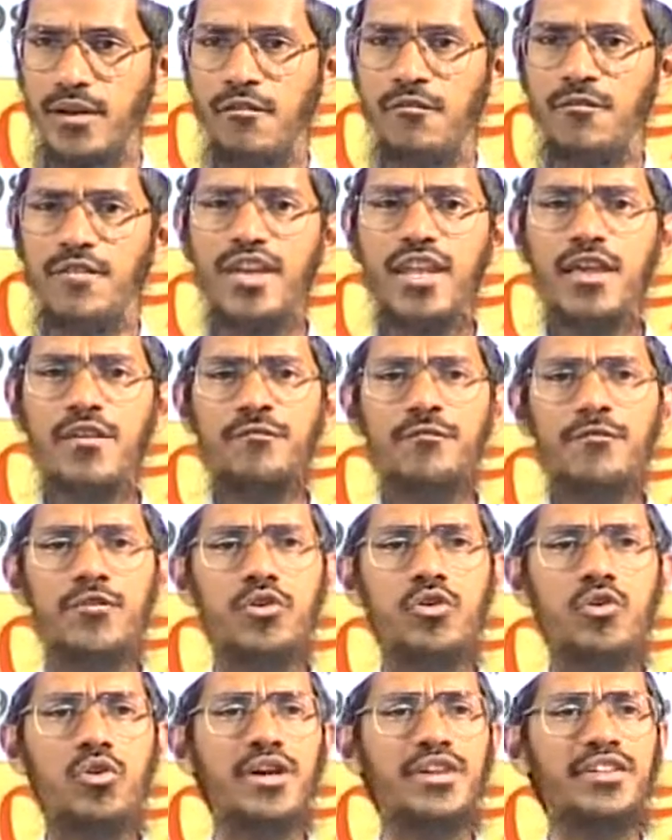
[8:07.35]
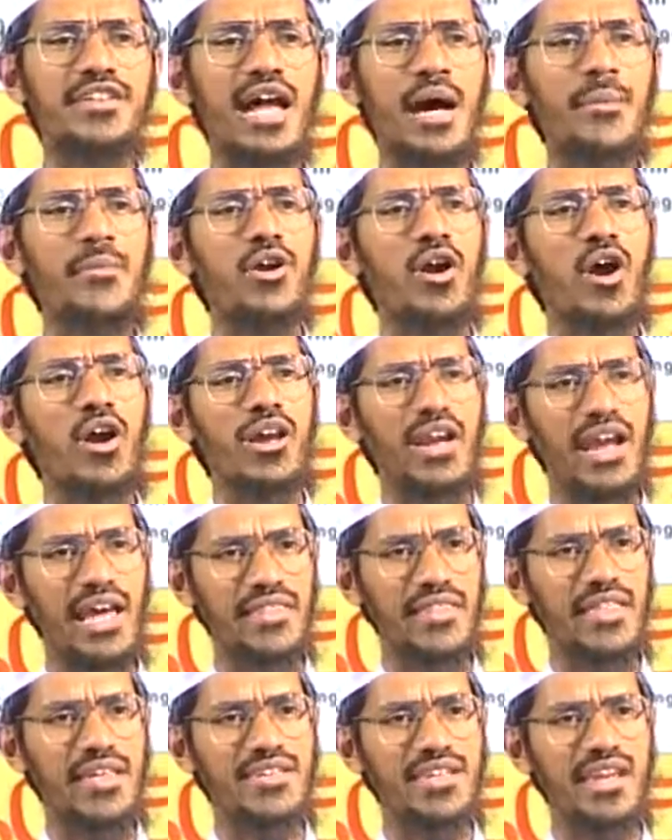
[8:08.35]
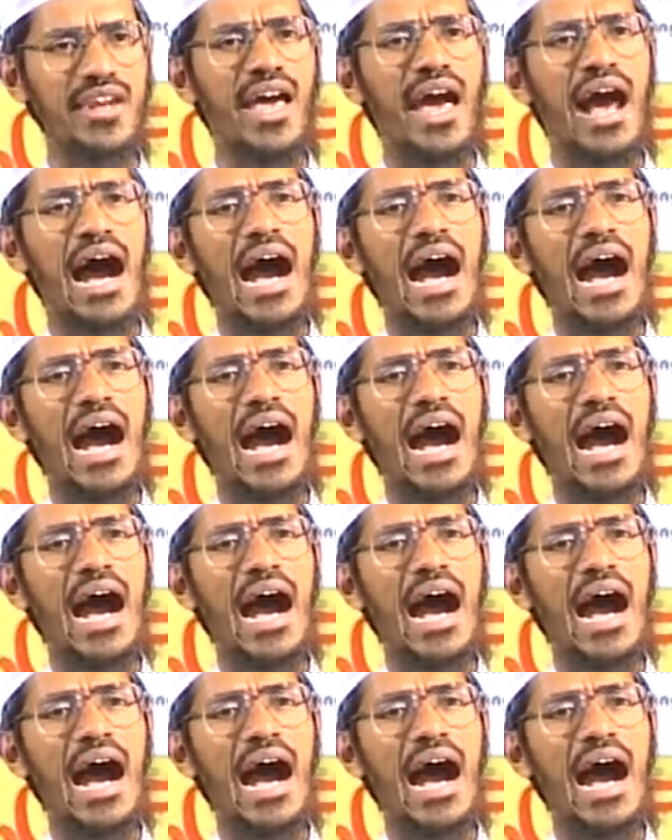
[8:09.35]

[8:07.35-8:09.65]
Very few Islamic organizations